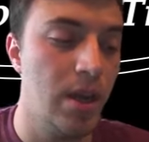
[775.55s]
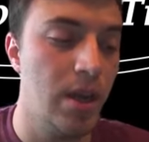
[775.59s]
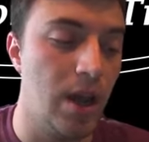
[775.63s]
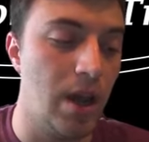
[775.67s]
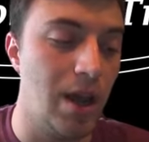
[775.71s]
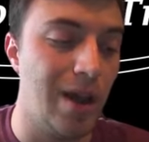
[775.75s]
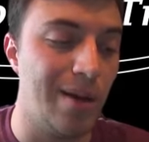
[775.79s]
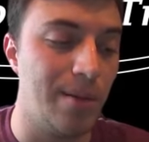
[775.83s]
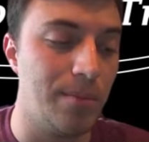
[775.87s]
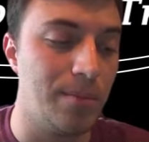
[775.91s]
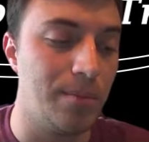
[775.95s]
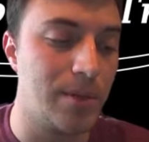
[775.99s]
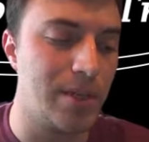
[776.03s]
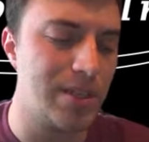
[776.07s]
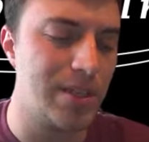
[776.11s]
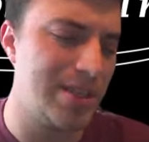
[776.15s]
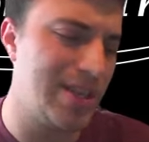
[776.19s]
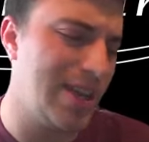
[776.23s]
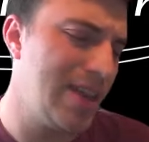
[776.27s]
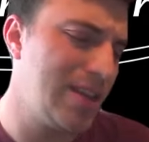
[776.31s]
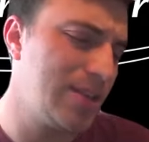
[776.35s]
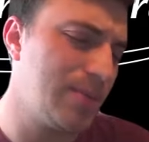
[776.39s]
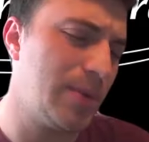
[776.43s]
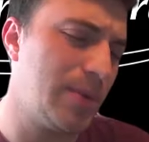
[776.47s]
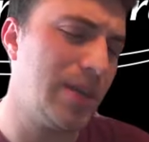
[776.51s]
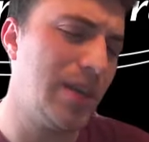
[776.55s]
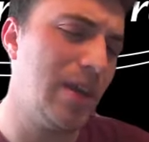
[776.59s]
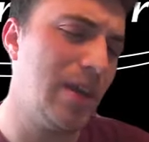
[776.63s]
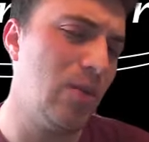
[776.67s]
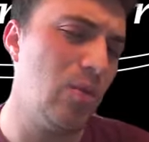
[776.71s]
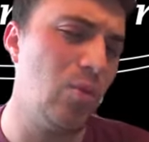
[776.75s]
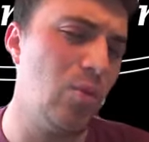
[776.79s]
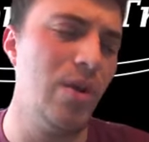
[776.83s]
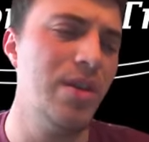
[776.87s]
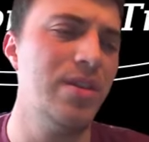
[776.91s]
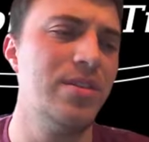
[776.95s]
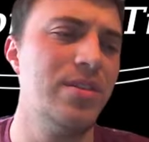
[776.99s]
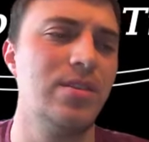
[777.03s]
because he has been
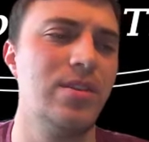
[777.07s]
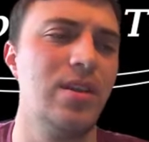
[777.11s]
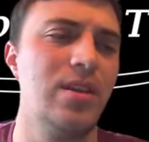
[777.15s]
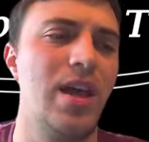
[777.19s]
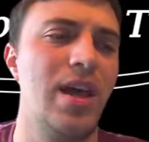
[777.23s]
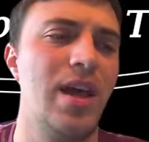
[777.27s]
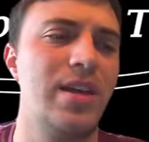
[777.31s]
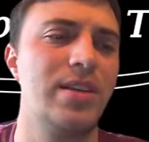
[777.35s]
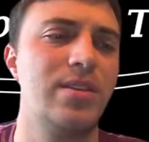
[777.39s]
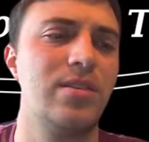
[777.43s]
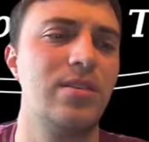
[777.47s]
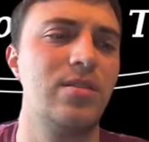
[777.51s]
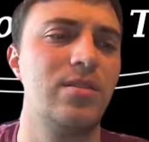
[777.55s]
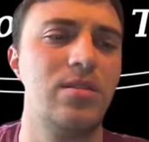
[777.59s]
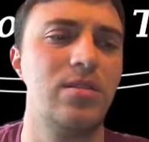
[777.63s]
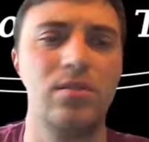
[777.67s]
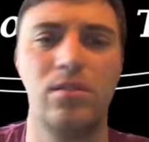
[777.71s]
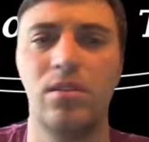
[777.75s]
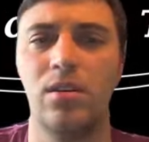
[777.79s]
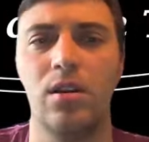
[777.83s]
getting wins the last,